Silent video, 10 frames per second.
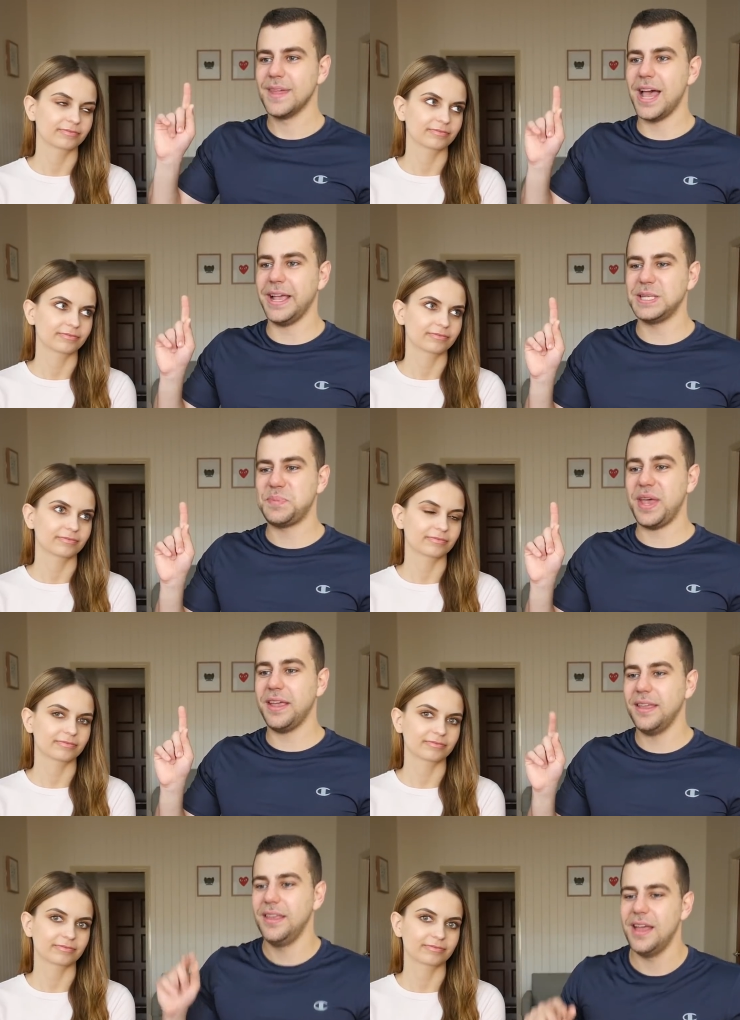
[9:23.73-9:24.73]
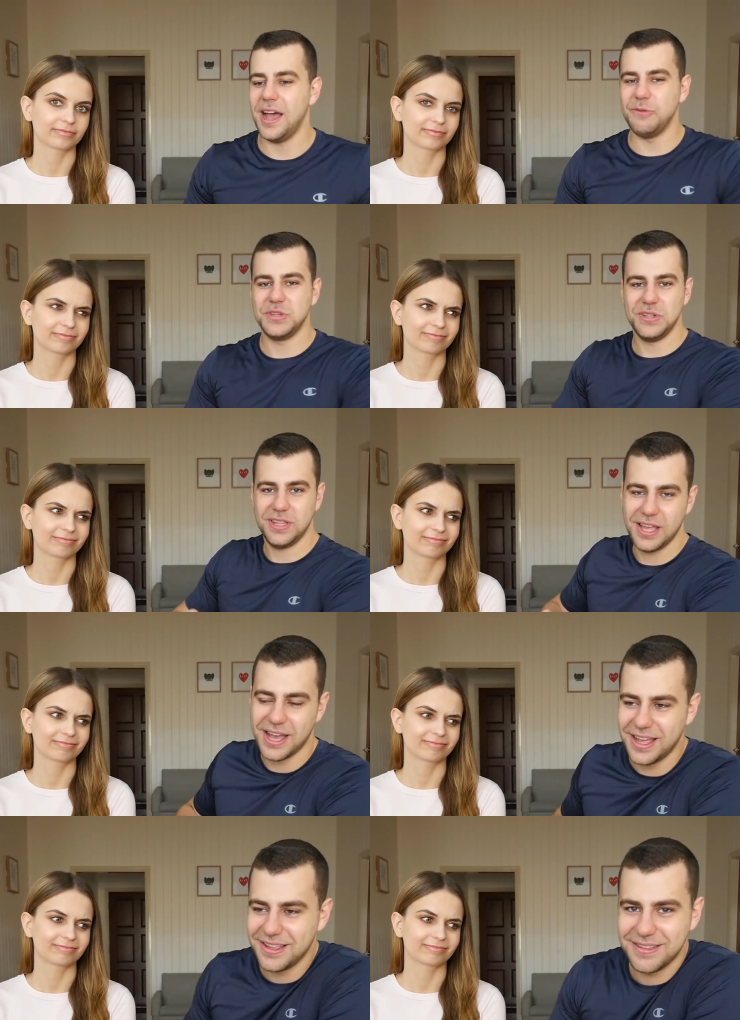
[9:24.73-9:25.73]
Speaker 1: I get to pick. I would do the
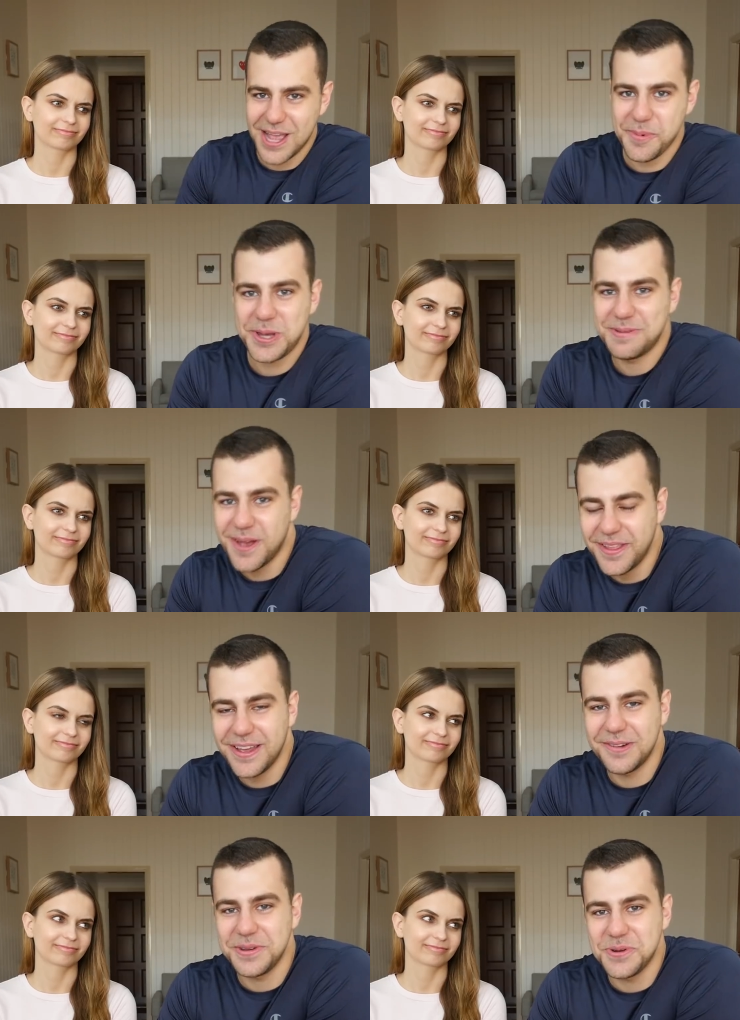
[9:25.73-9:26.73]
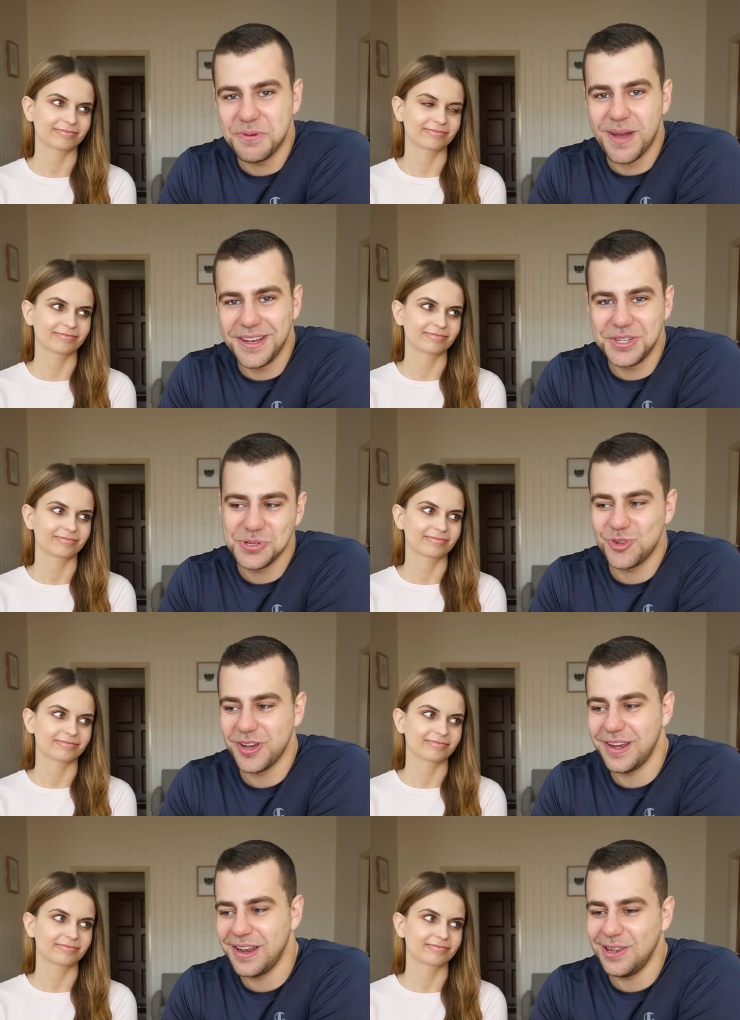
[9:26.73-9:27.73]
uh, How I Met Your Mother. I would call my
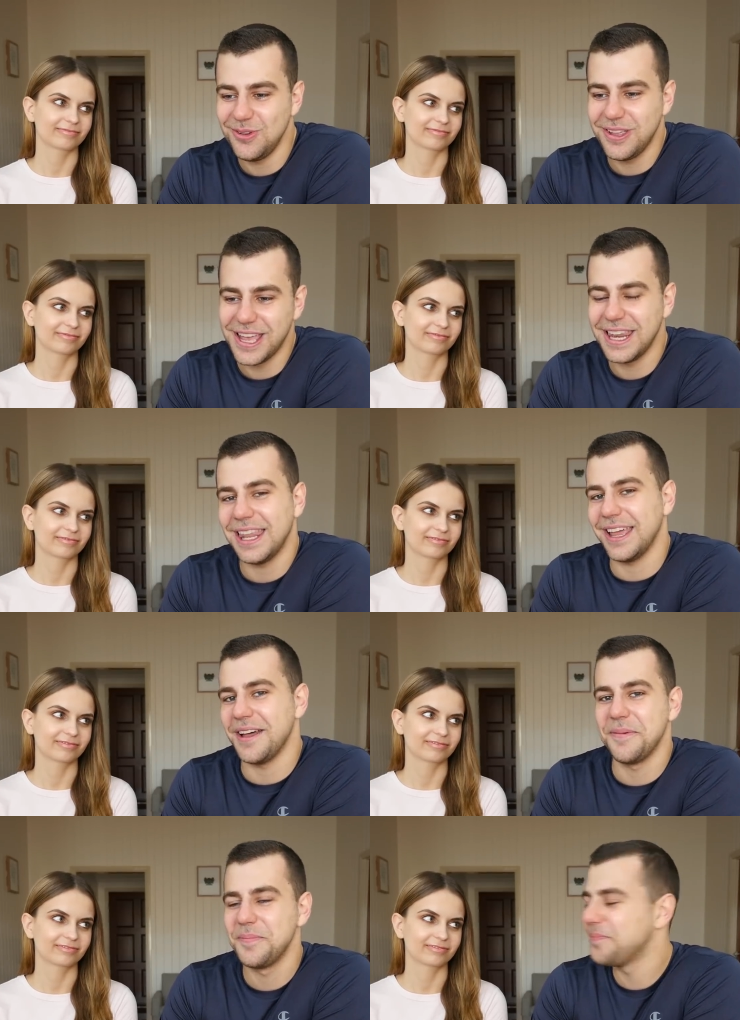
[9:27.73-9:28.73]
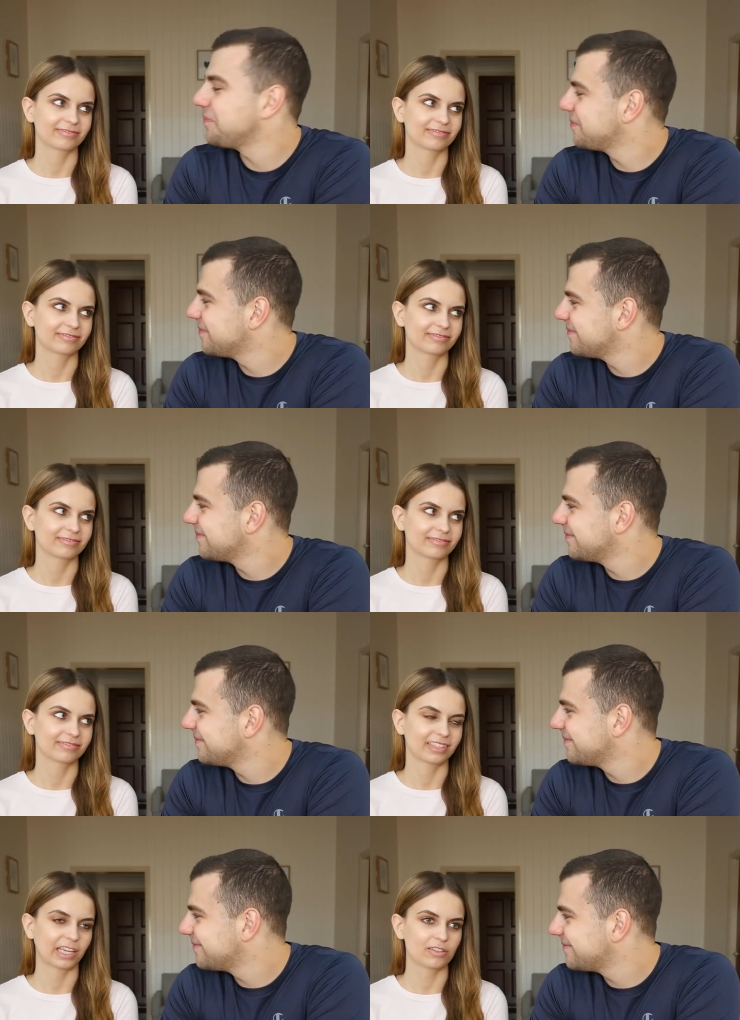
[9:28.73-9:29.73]
children Luke and Leia.
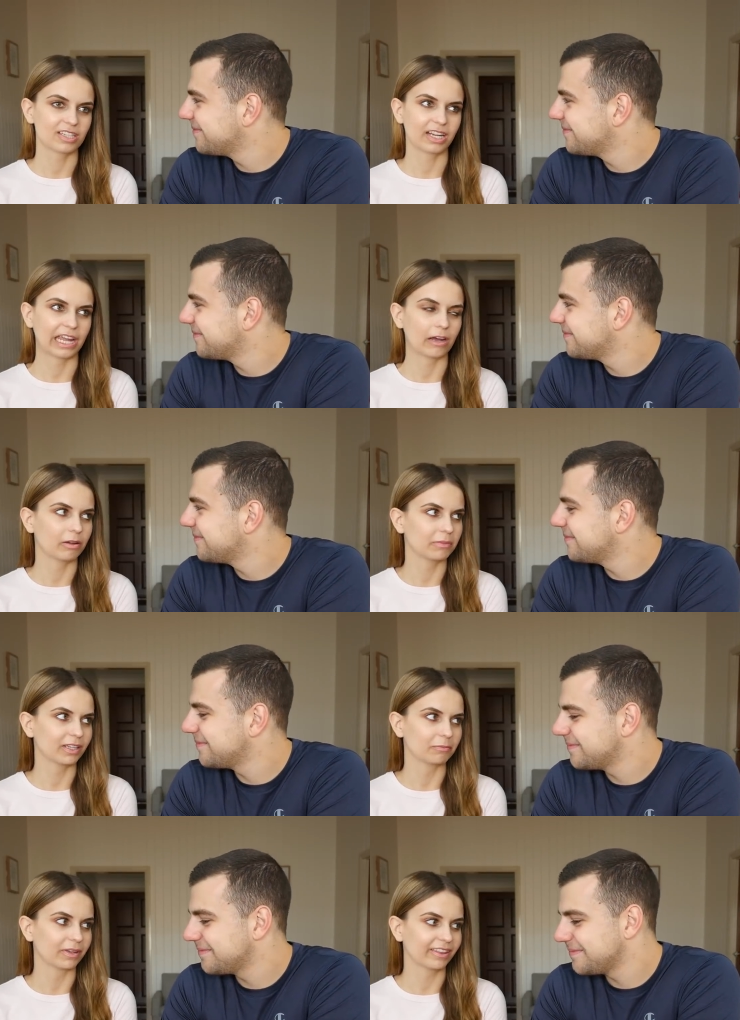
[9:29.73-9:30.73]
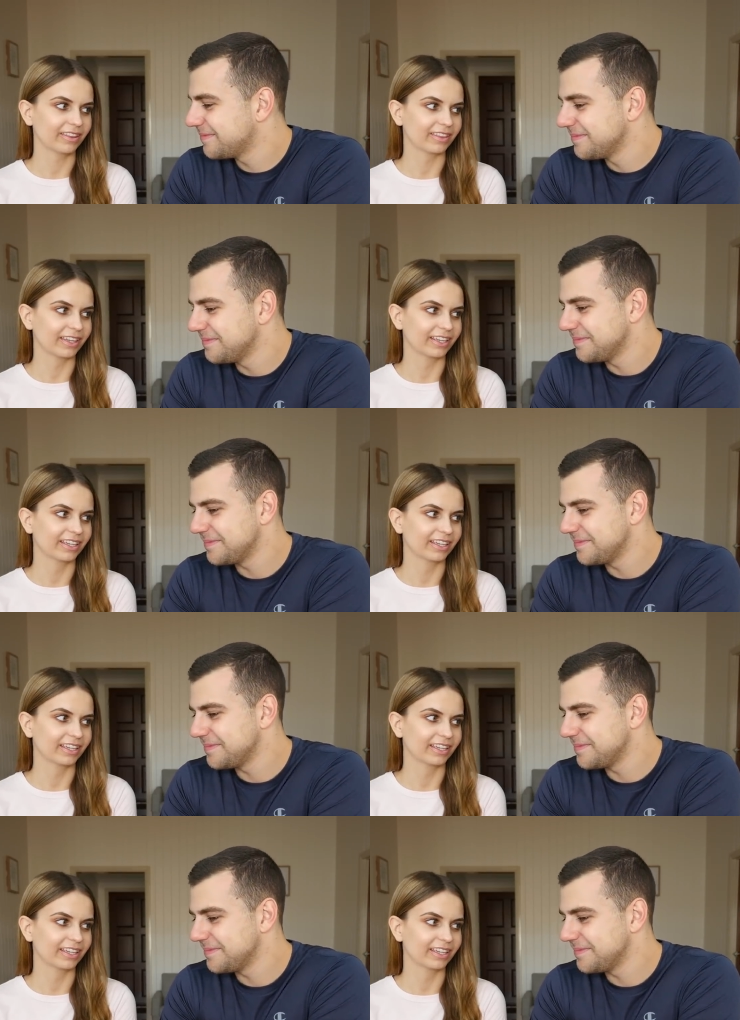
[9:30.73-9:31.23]
Speaker 2: How's that a How I Met Your Mother thing?